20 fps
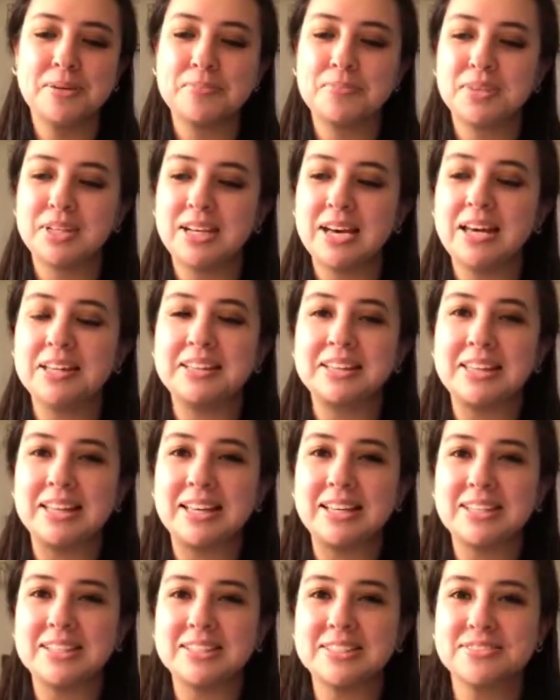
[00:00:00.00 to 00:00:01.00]
But yeah,
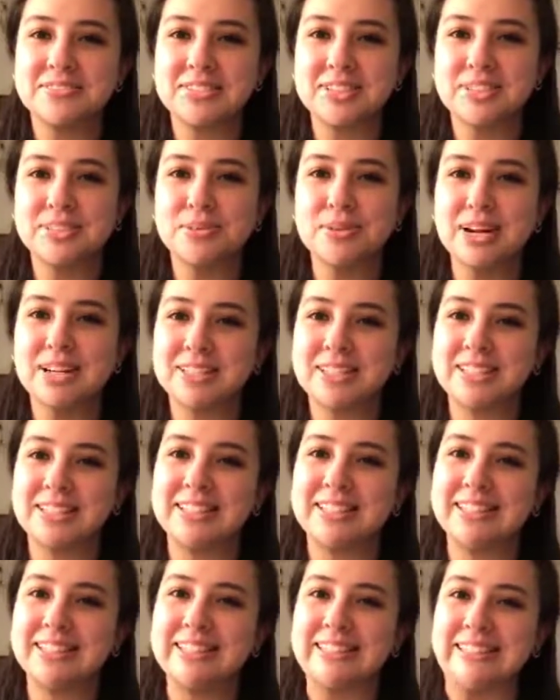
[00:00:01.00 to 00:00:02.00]
thanks for
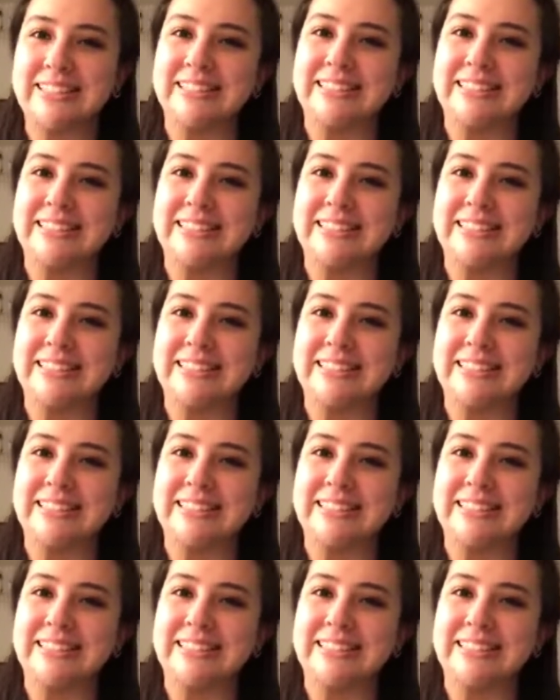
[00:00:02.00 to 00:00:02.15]
watching.